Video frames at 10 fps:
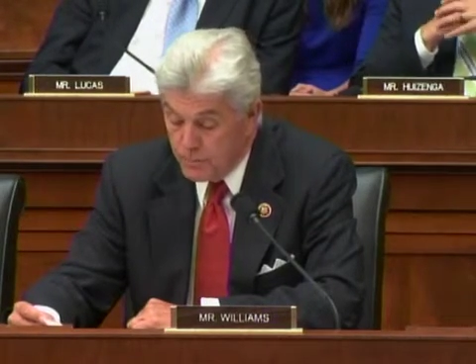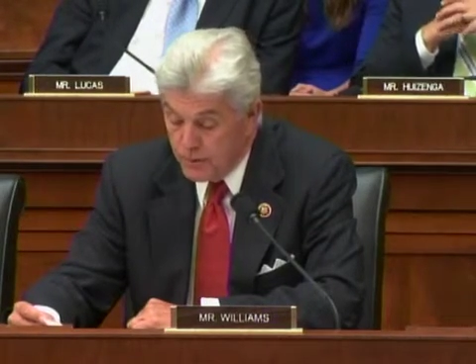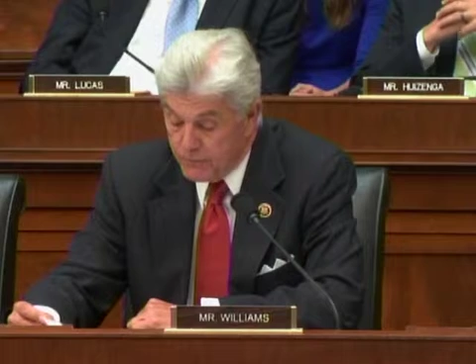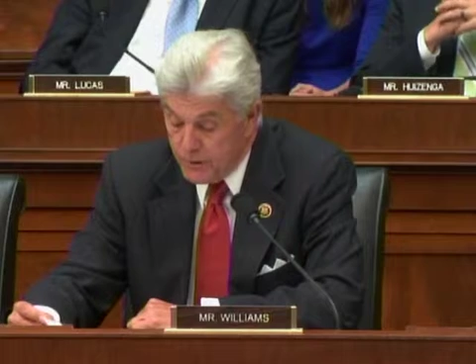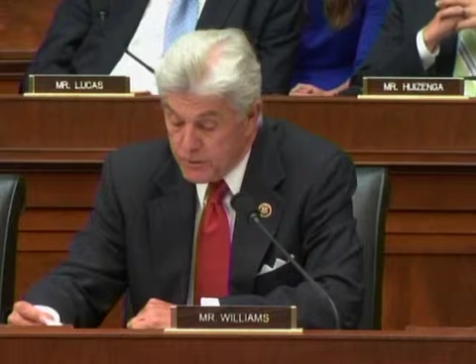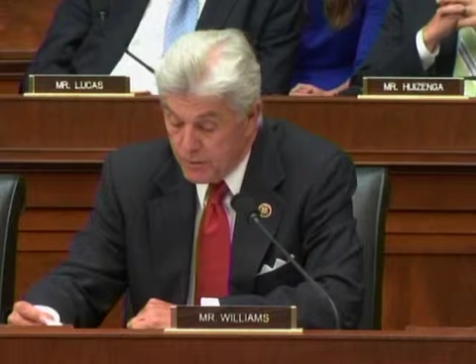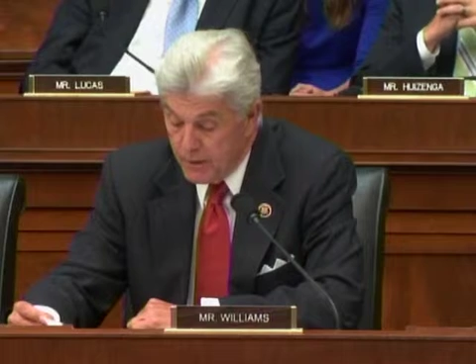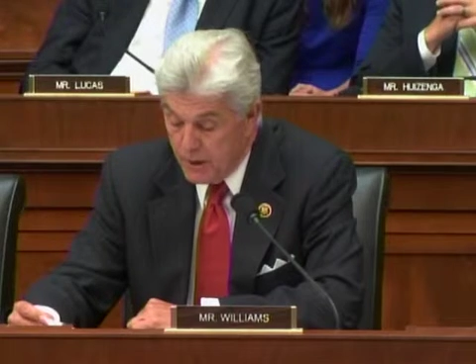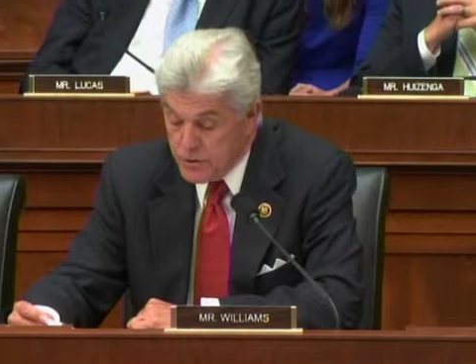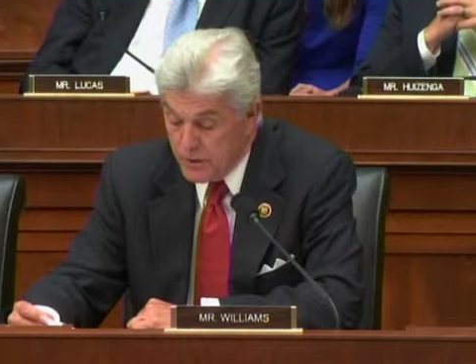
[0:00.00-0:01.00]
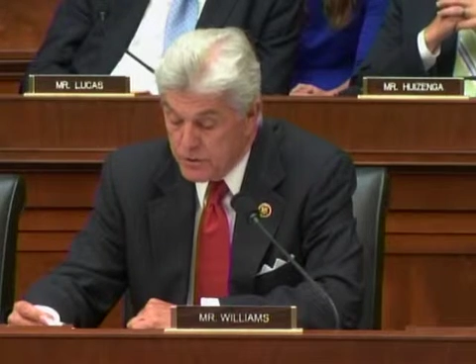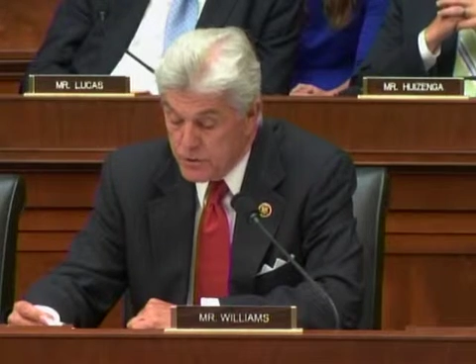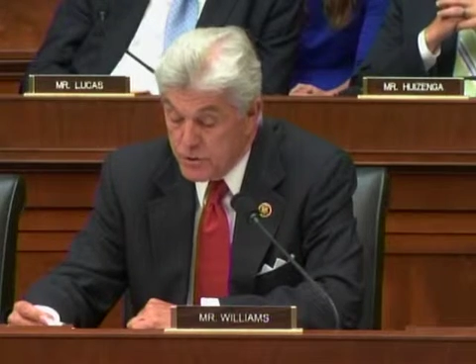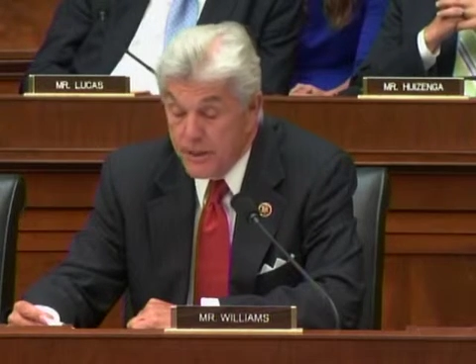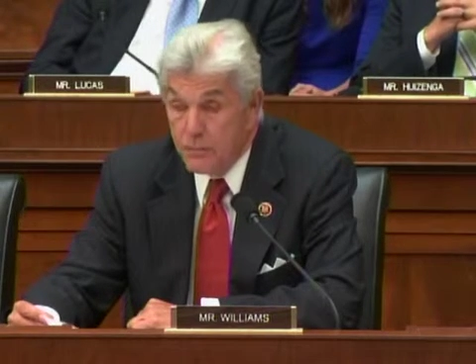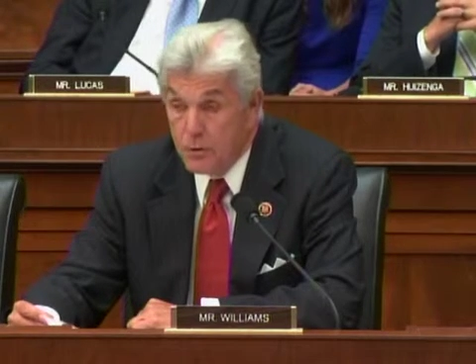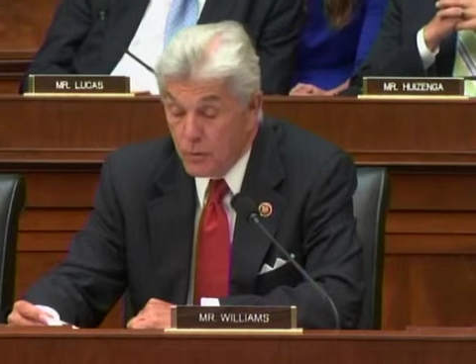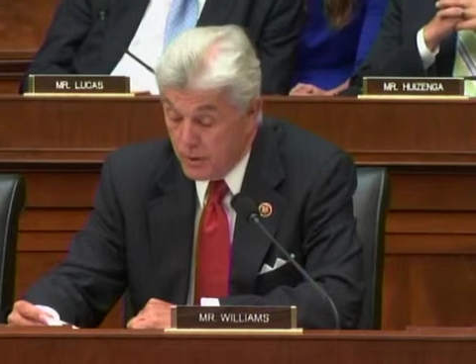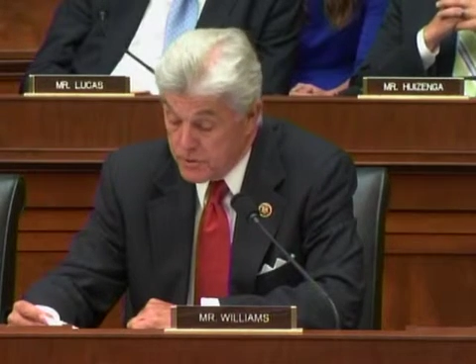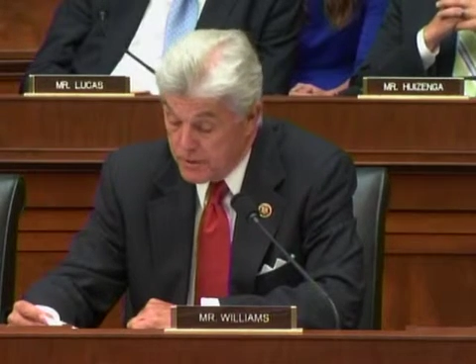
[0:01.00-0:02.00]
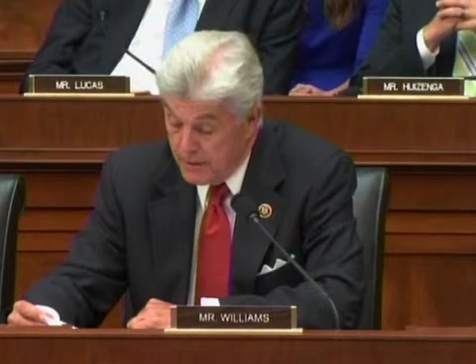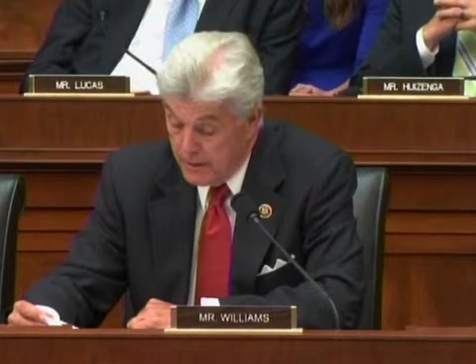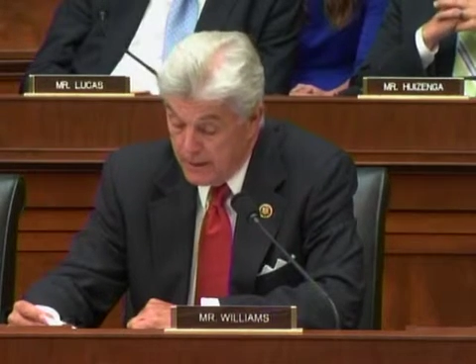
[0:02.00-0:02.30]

to put fiscal policy on a sustainable course.